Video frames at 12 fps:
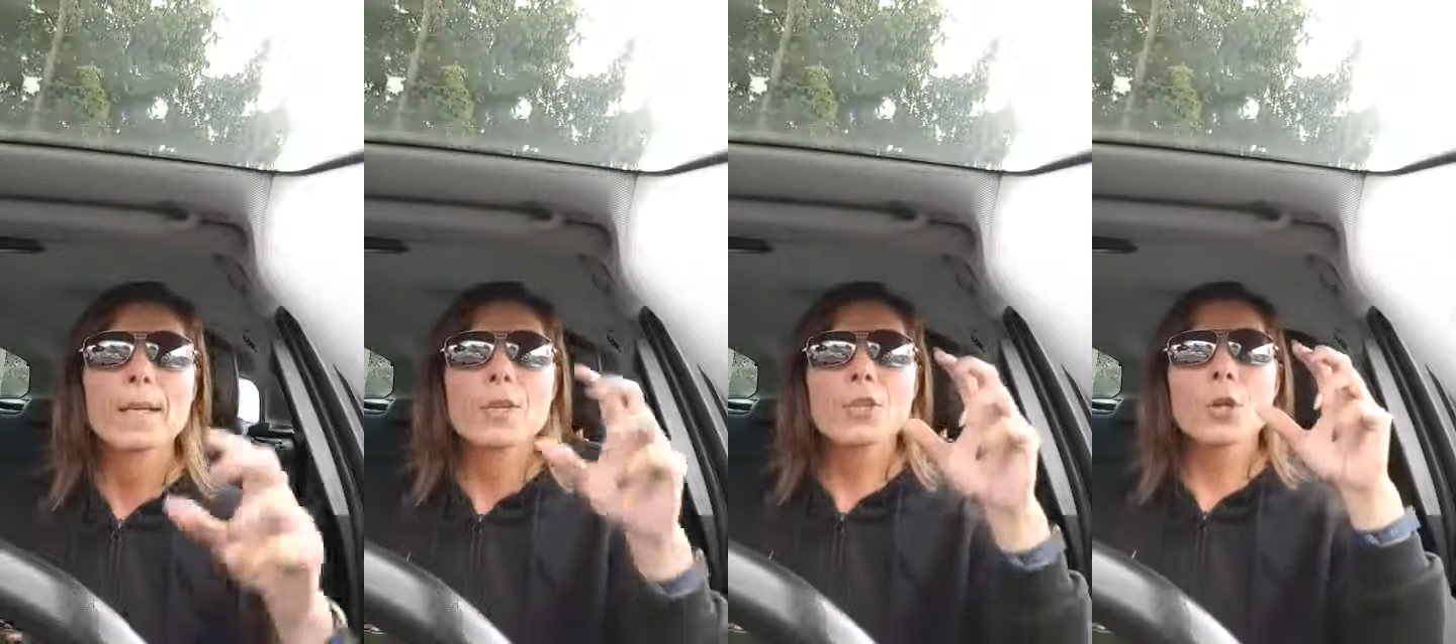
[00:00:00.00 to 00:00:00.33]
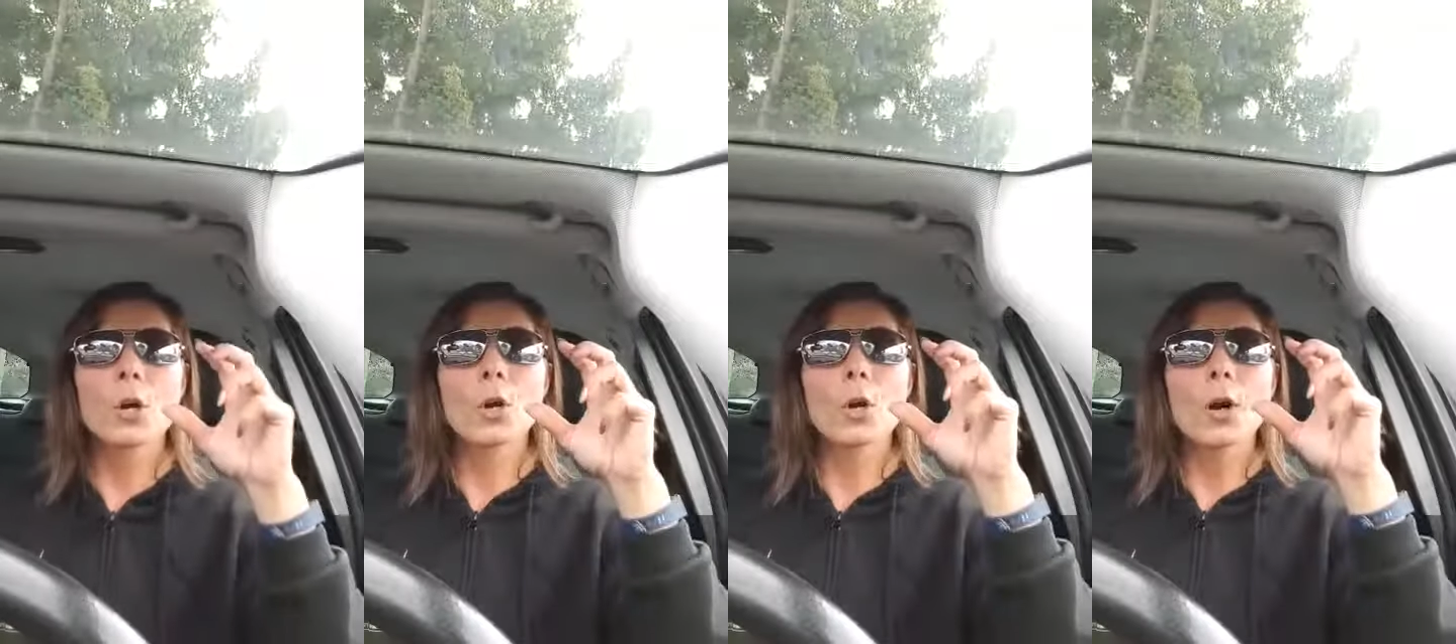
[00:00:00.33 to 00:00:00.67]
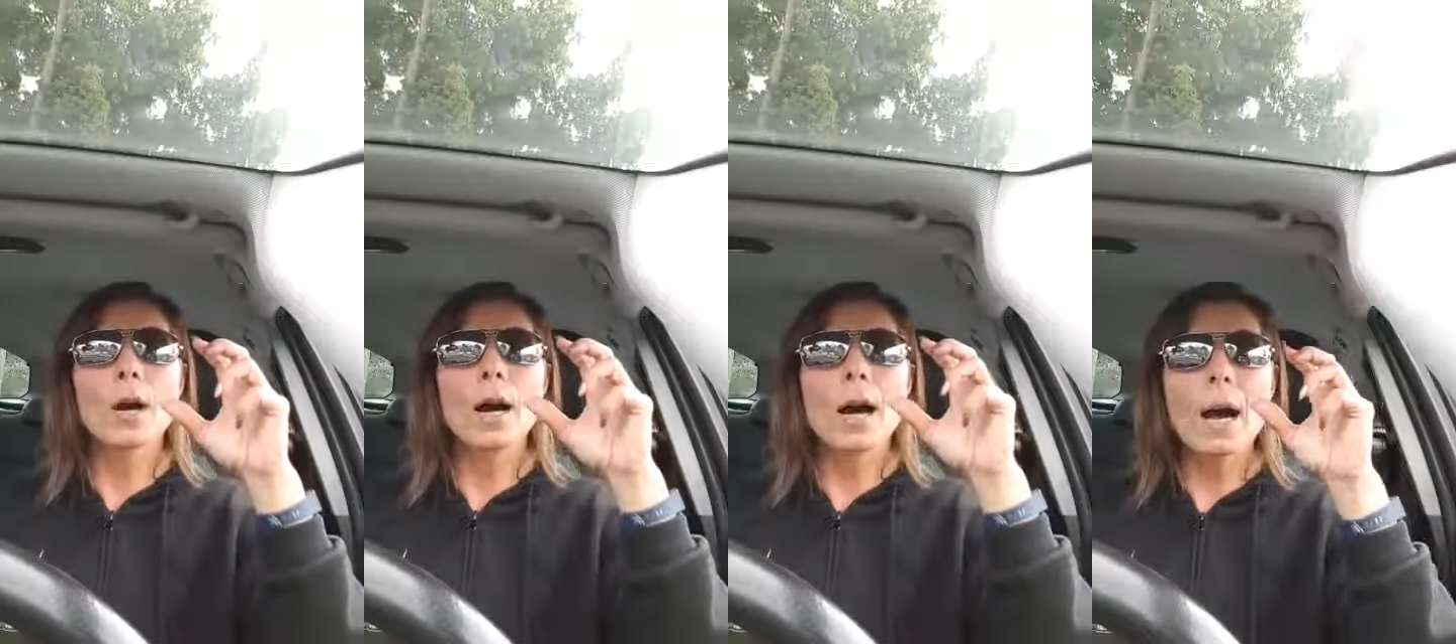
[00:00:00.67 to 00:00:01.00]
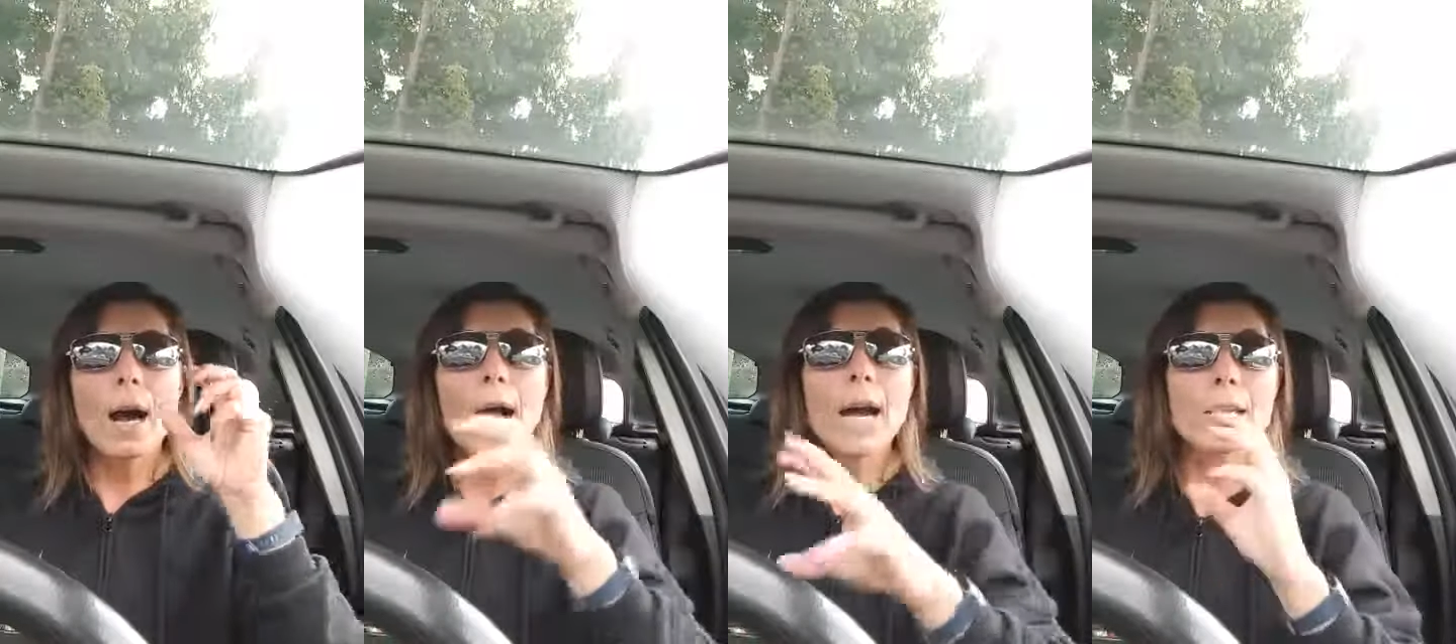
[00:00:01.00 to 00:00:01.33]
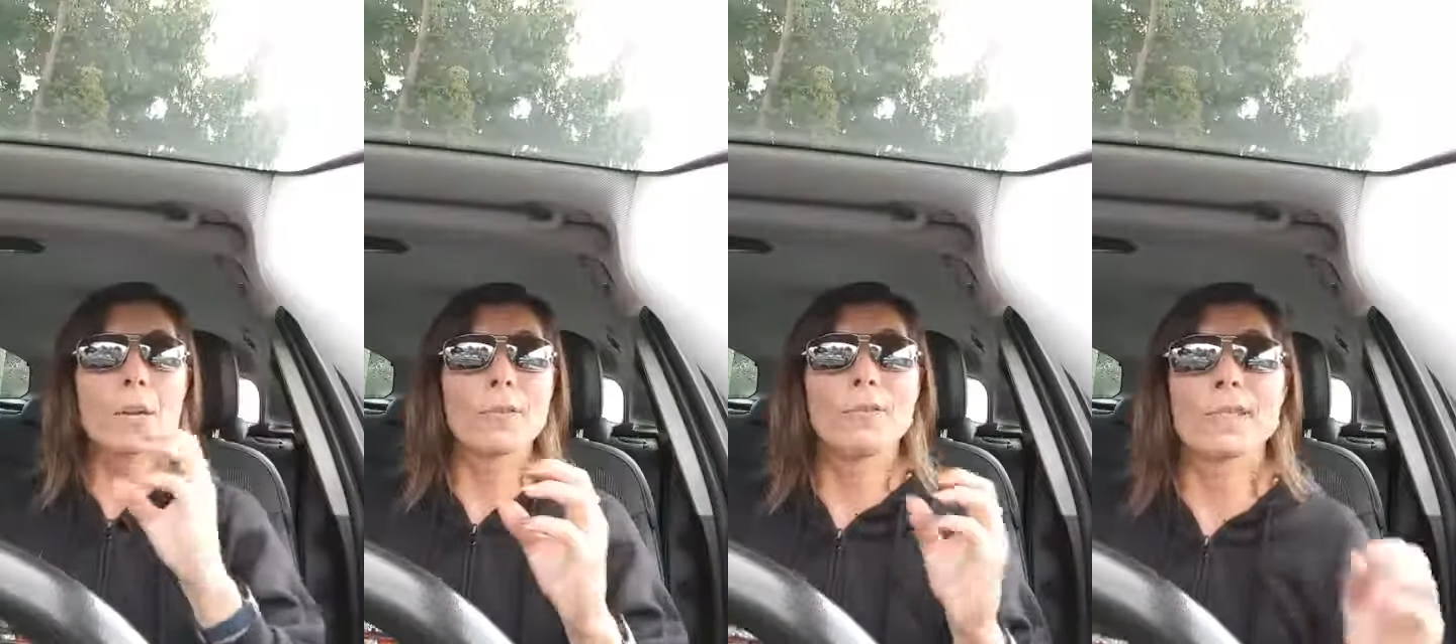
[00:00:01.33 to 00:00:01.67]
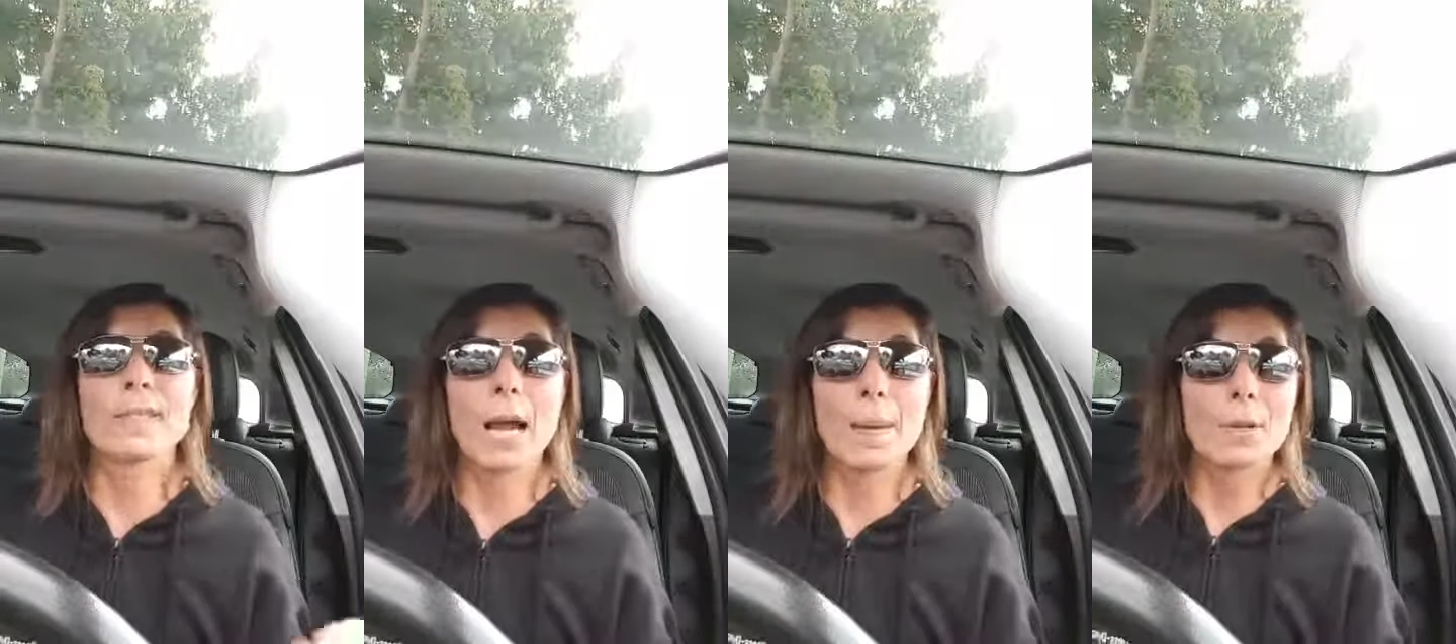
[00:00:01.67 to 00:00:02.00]
So I got
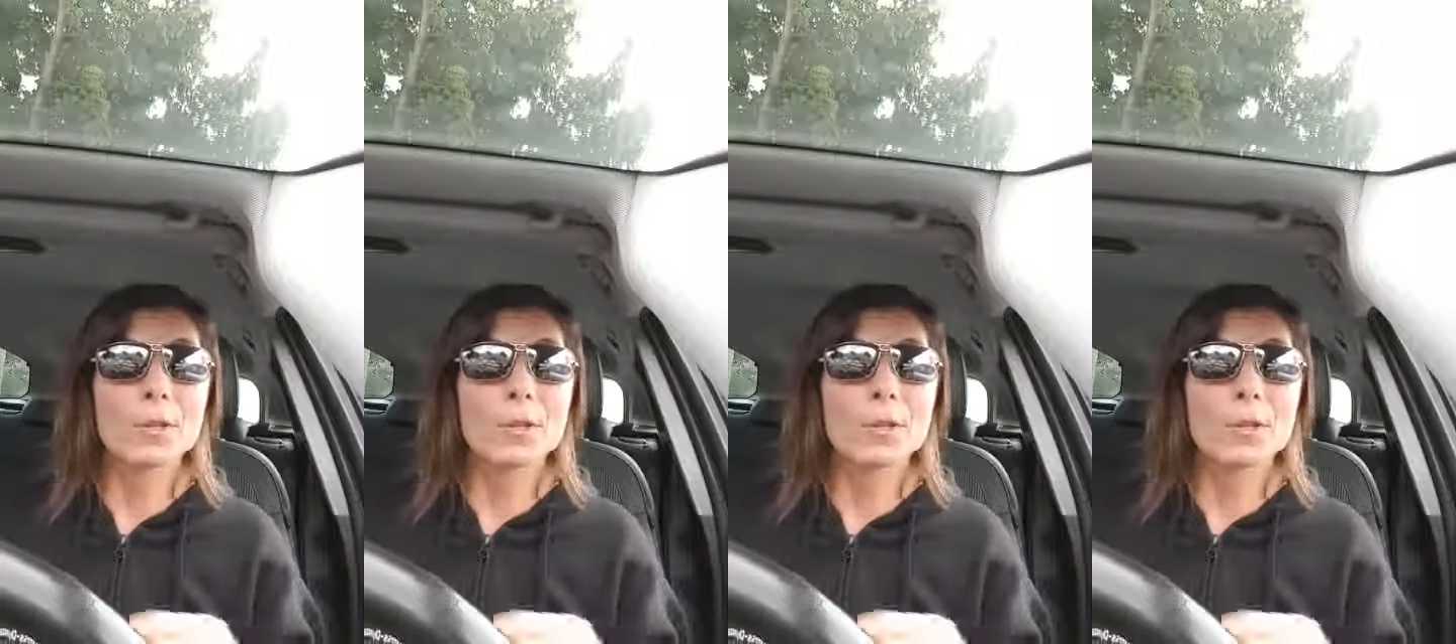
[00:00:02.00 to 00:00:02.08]
fed up.